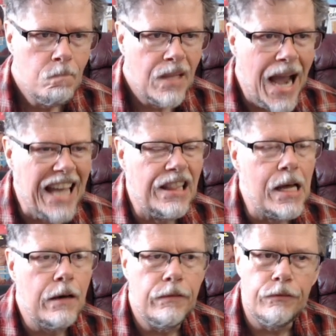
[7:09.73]
I
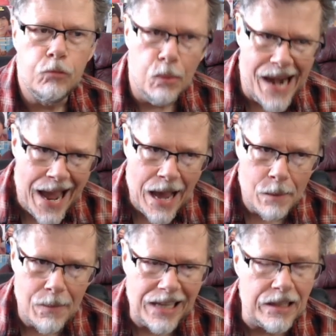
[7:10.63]
love
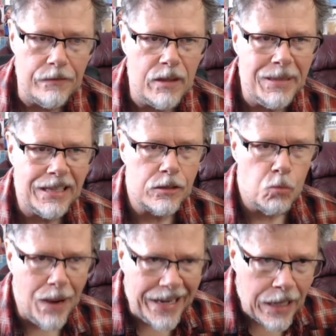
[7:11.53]
Ram. I love the Beatles'
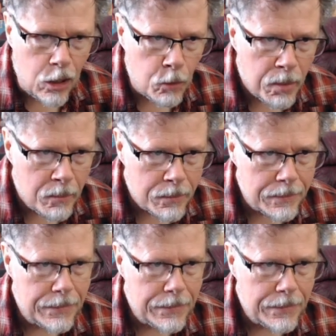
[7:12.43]
White Album.